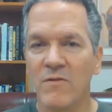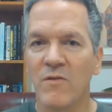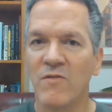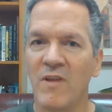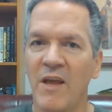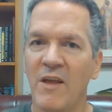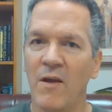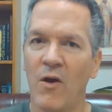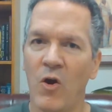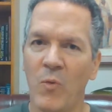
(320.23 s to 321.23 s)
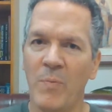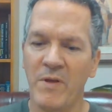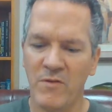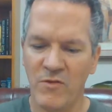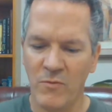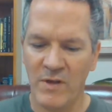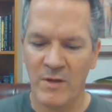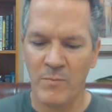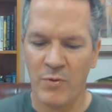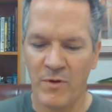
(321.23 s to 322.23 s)
to stay open to
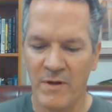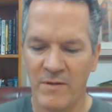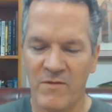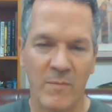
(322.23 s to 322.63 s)
input.